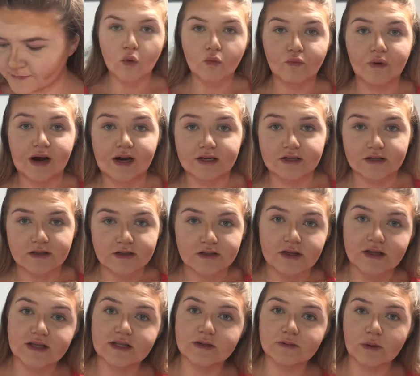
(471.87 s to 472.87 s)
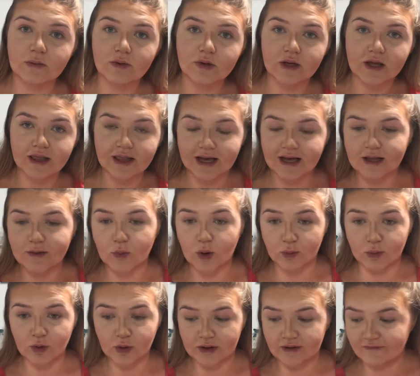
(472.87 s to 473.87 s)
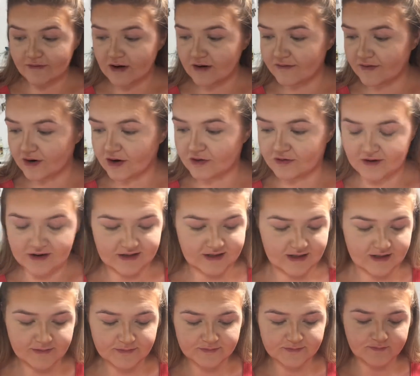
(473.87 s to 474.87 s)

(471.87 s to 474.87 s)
Right, so this is what we're looking like at the moment, looking very, very crazy.